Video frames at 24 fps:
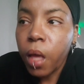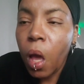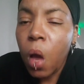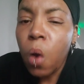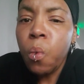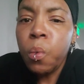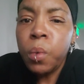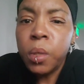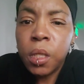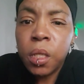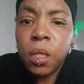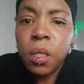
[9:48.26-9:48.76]

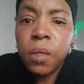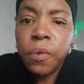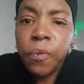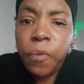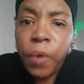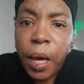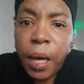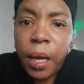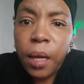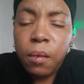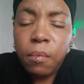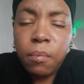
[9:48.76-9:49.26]
which is
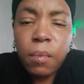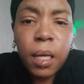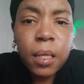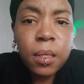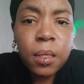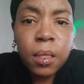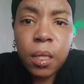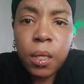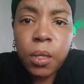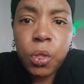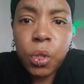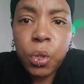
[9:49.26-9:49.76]
fine.
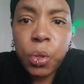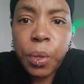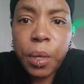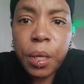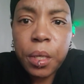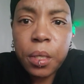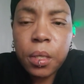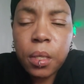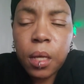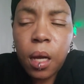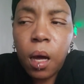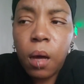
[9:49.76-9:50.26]
It's their
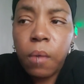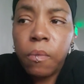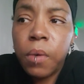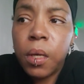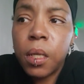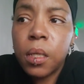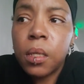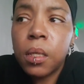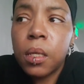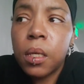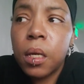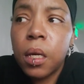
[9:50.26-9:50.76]
choice,
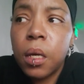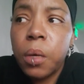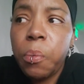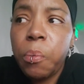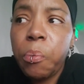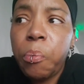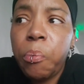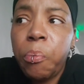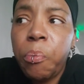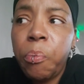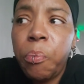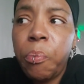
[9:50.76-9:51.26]
obviously.
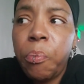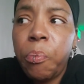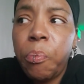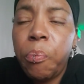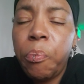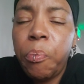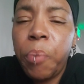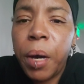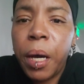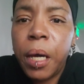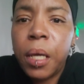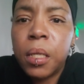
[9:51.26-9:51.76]

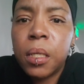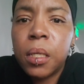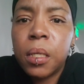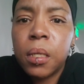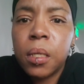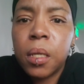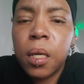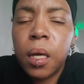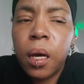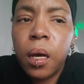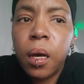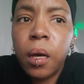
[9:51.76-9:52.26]
But
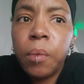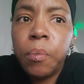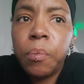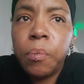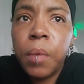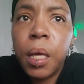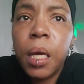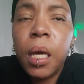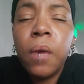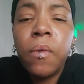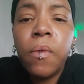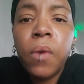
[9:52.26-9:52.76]

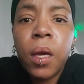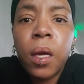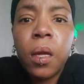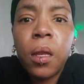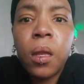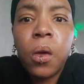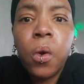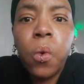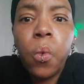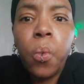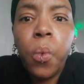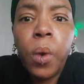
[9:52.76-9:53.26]

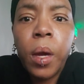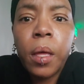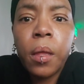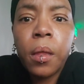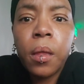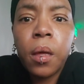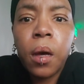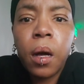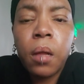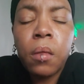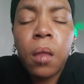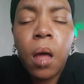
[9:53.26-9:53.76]
even
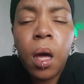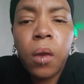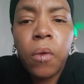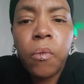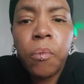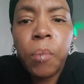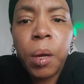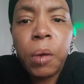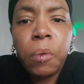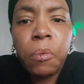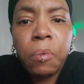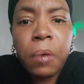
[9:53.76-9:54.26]
with a lot of
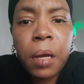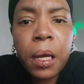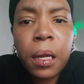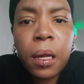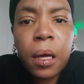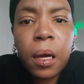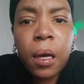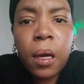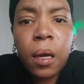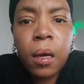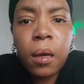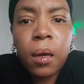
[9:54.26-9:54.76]
my
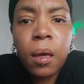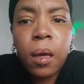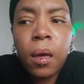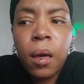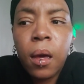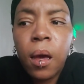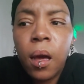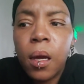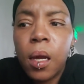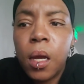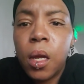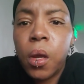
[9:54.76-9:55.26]
reading,
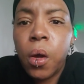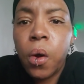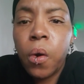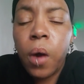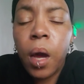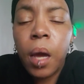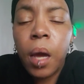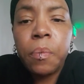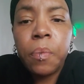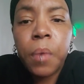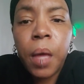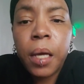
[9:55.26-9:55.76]

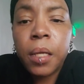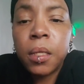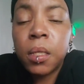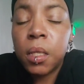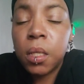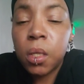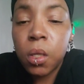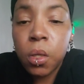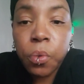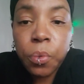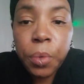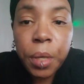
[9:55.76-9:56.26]
I
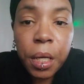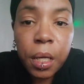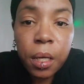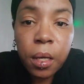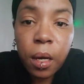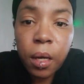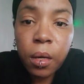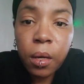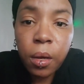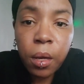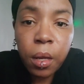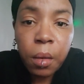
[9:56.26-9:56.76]
still read
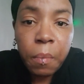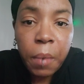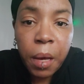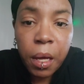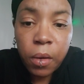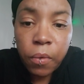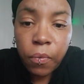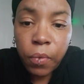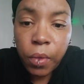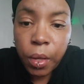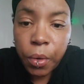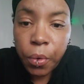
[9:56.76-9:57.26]
a good amount
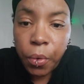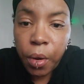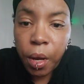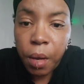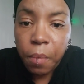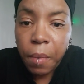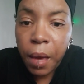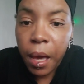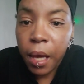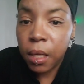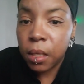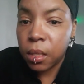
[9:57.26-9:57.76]
of literary
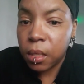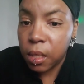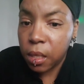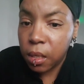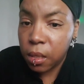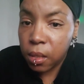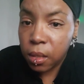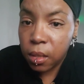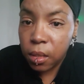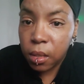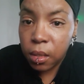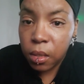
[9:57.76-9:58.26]

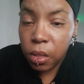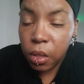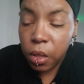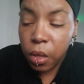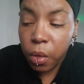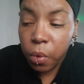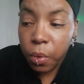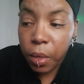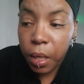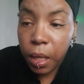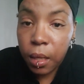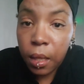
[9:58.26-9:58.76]
magazines.
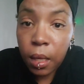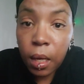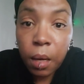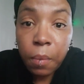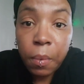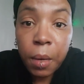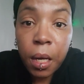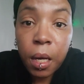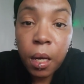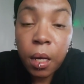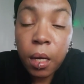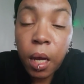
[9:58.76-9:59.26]
When I think
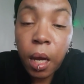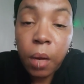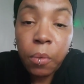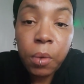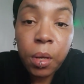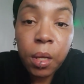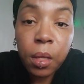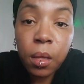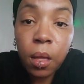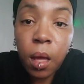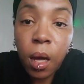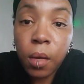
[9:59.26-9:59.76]
about it, I
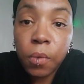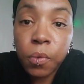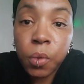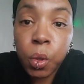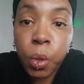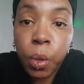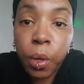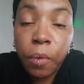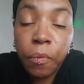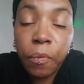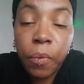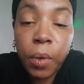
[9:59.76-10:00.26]
read a lot of
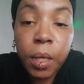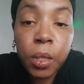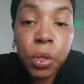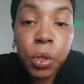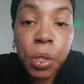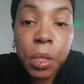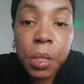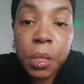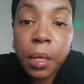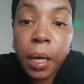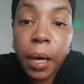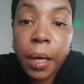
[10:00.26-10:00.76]
short
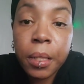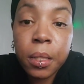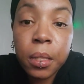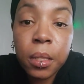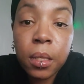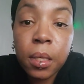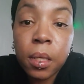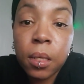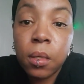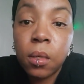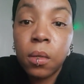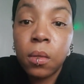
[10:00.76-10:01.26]
fiction.
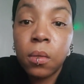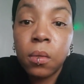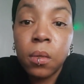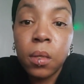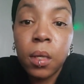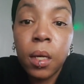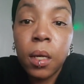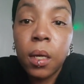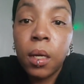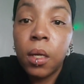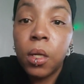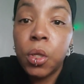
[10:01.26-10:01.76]

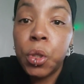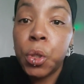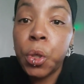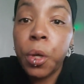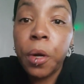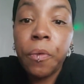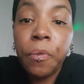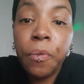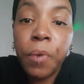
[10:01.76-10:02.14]
Short